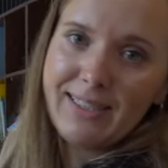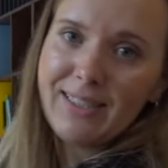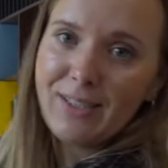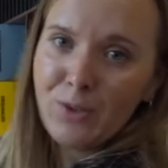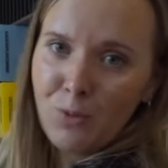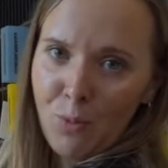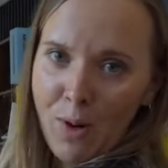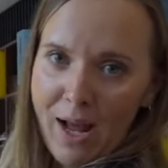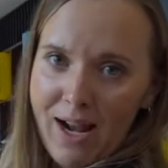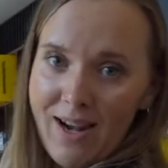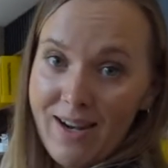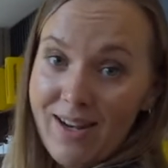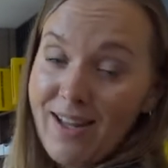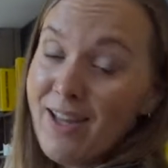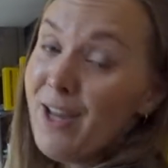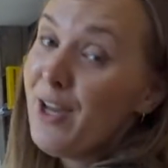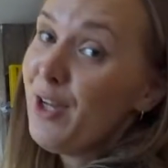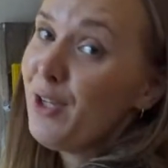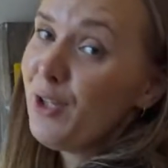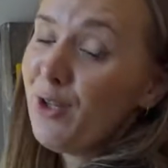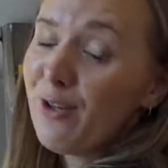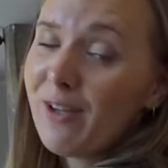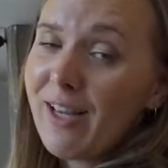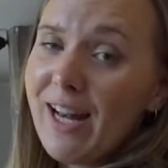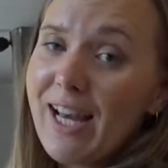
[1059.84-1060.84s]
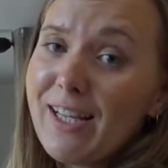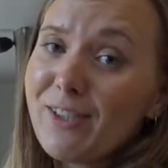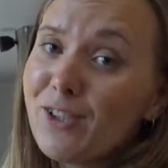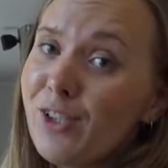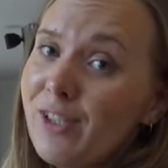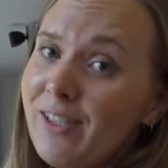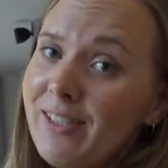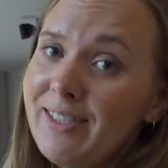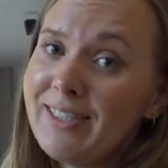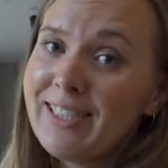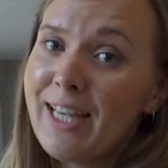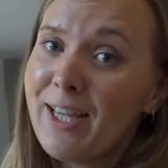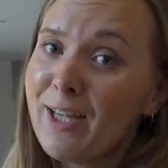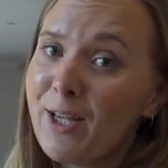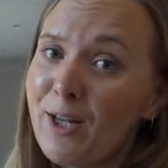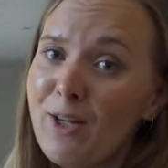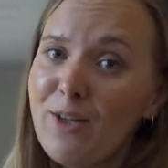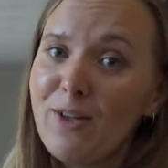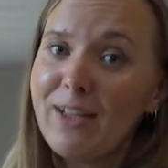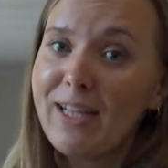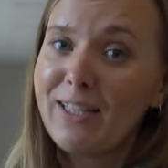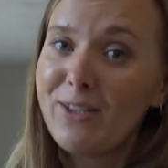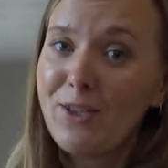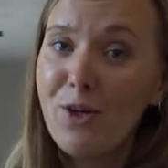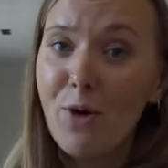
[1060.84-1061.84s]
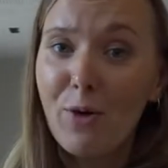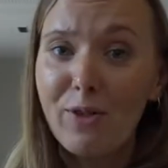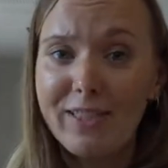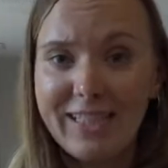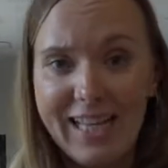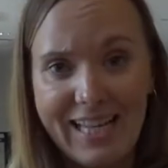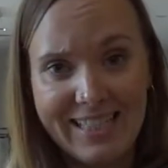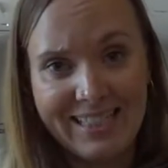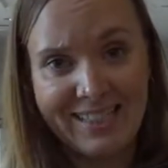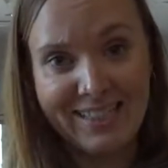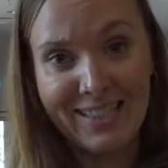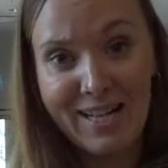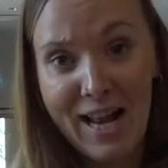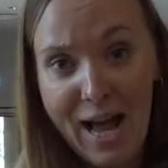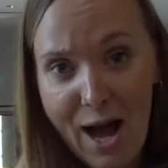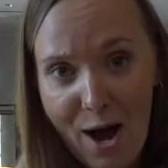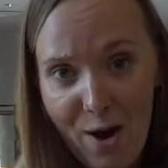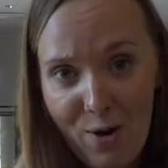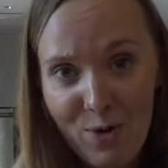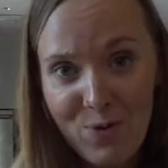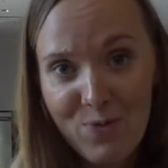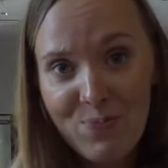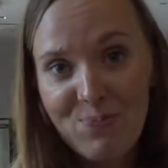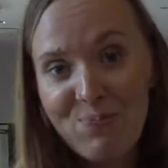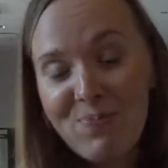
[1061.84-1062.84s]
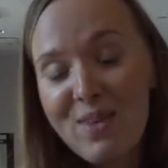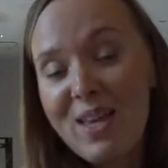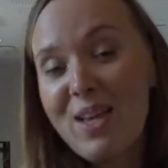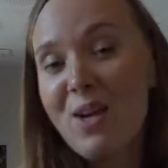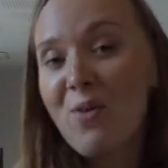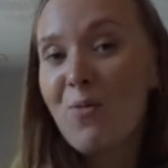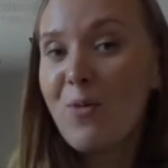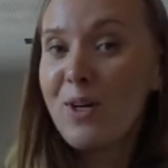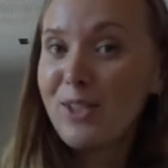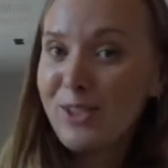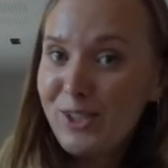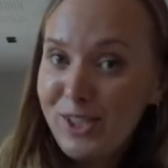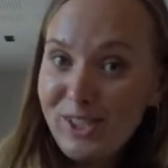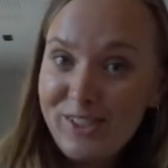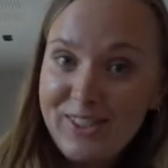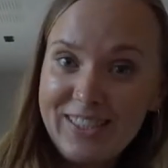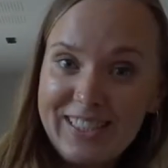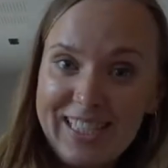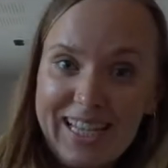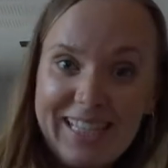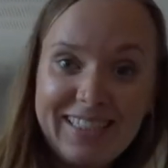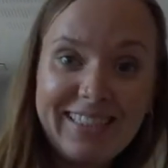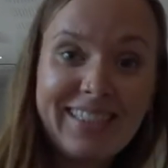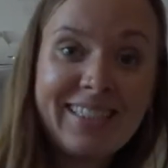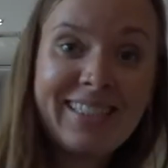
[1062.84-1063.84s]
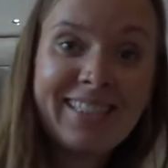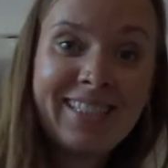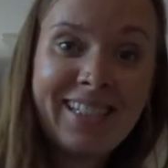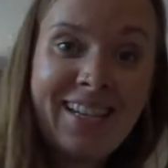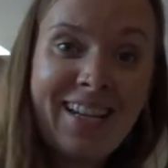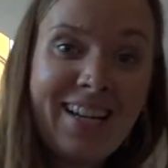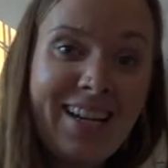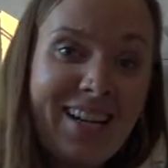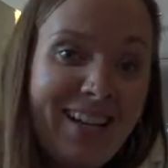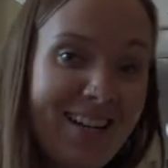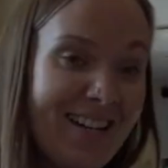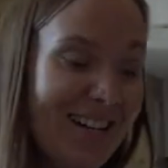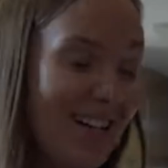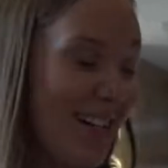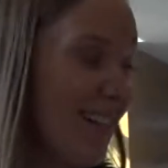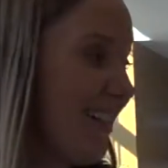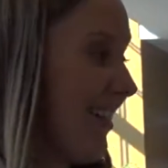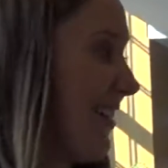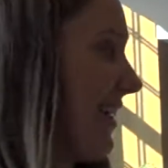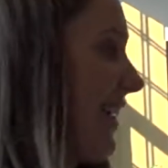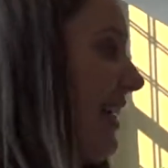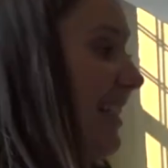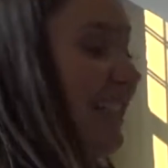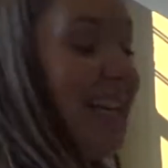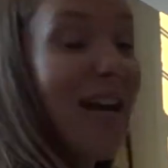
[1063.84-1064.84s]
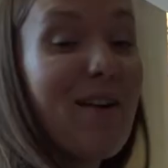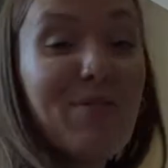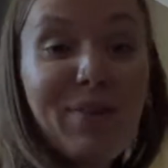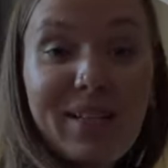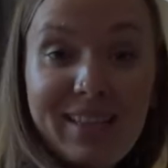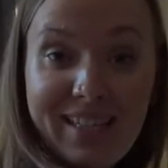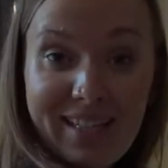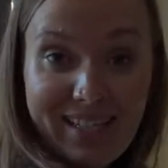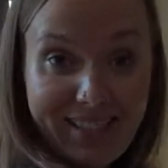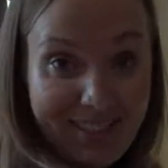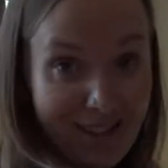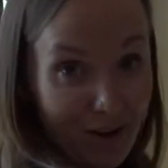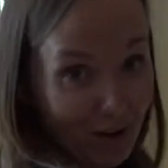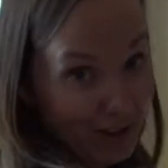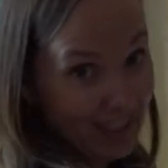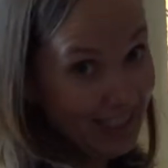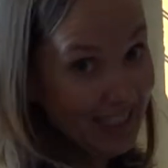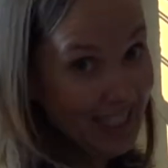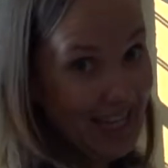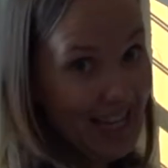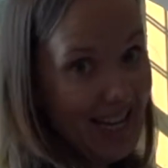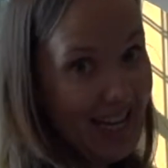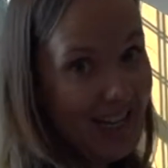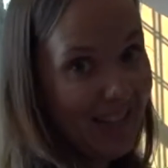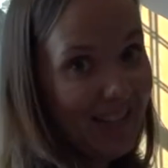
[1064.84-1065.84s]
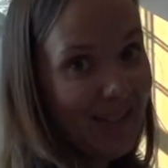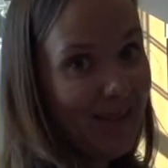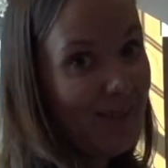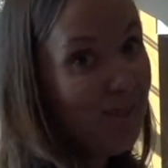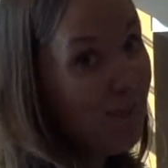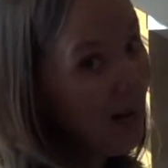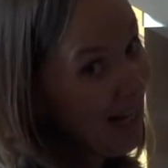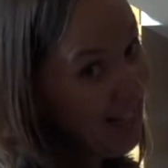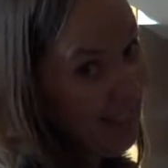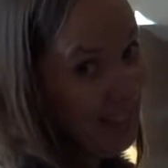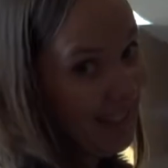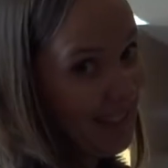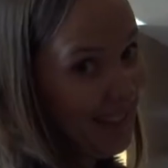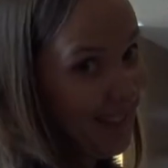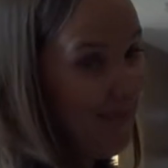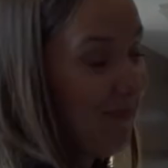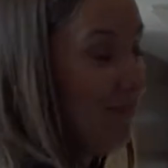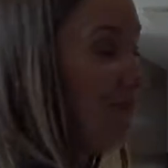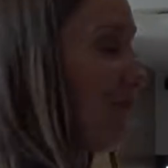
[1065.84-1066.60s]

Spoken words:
as well. You can actually take a look at your desk now. Where do you sit? Is everything nicely placed?